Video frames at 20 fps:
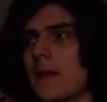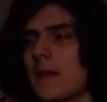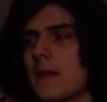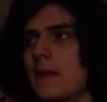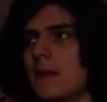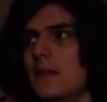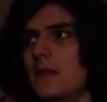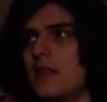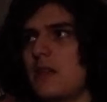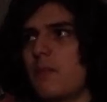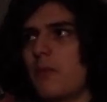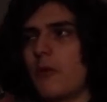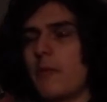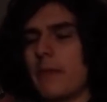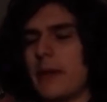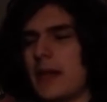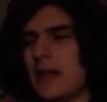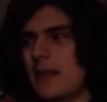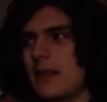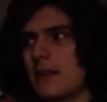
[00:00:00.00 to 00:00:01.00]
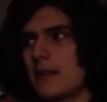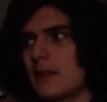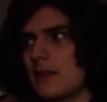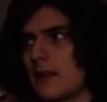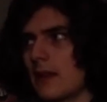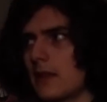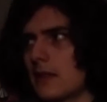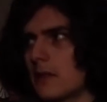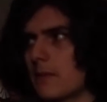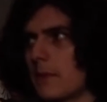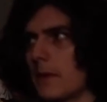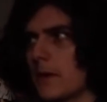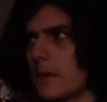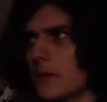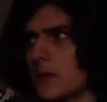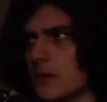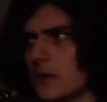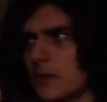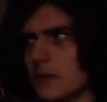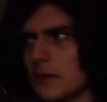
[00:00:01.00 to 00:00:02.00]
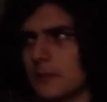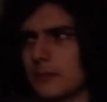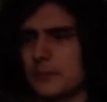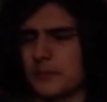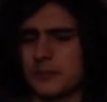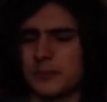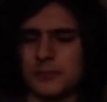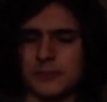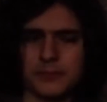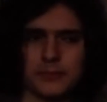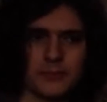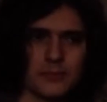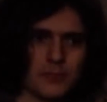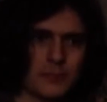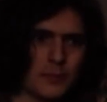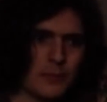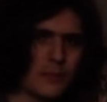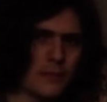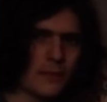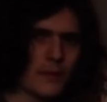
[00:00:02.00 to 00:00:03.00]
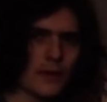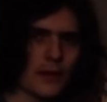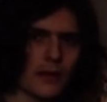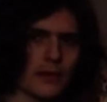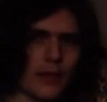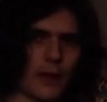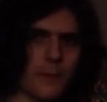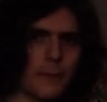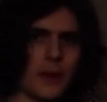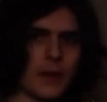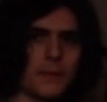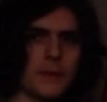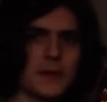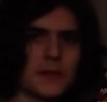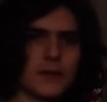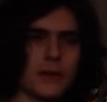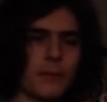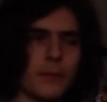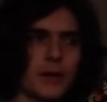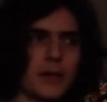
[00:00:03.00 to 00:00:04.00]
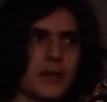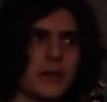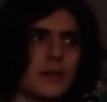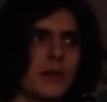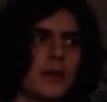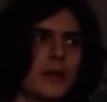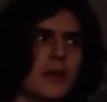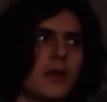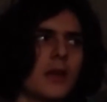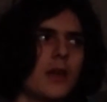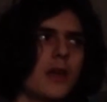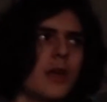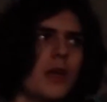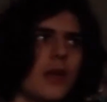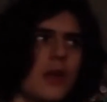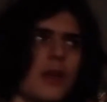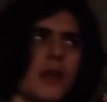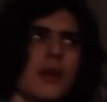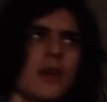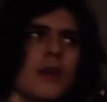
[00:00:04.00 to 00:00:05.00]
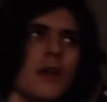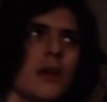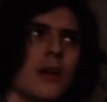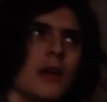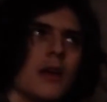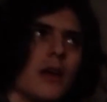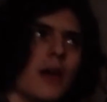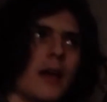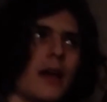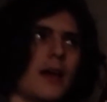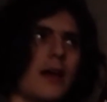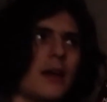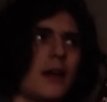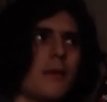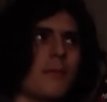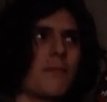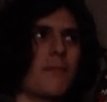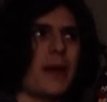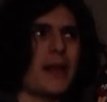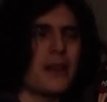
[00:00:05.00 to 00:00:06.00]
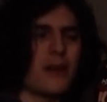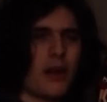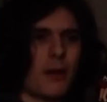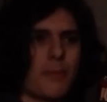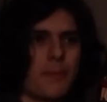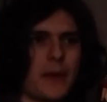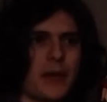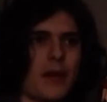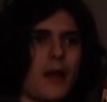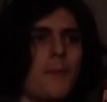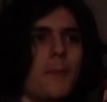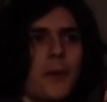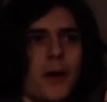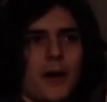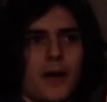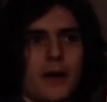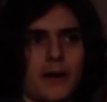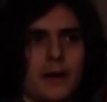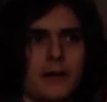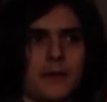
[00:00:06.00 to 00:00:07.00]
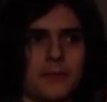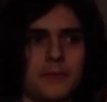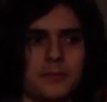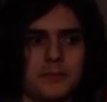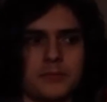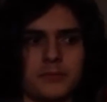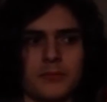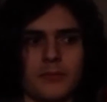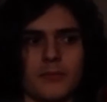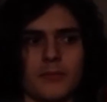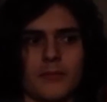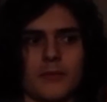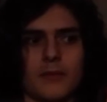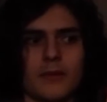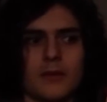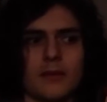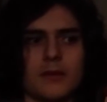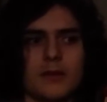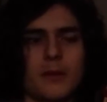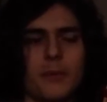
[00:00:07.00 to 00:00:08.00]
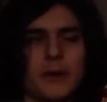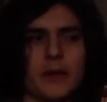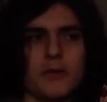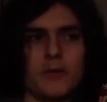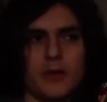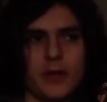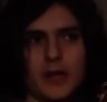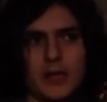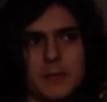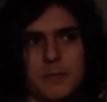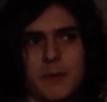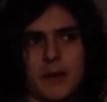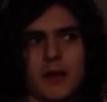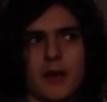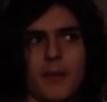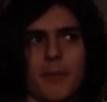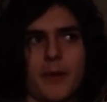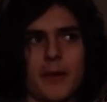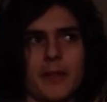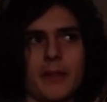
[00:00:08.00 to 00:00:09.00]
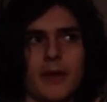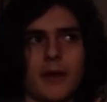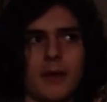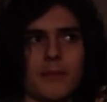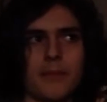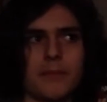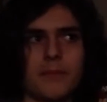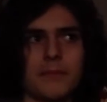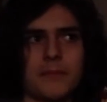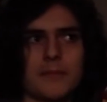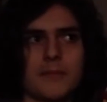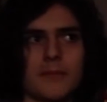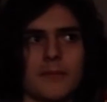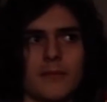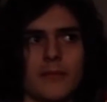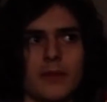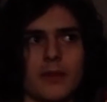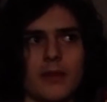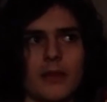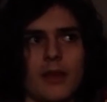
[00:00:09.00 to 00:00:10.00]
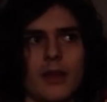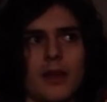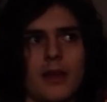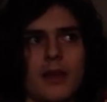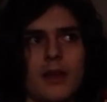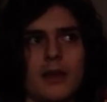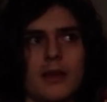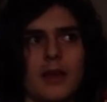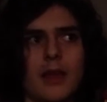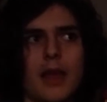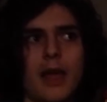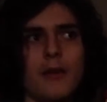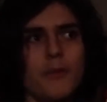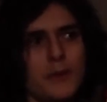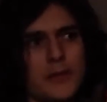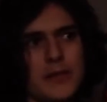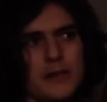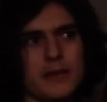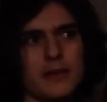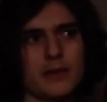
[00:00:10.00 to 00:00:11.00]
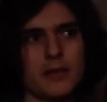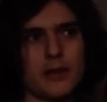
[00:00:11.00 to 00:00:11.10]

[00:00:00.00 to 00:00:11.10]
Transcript: deeper meanings, I suppose, that maybe somebody might not pick up on. Somebody who does pick up on them I would say that their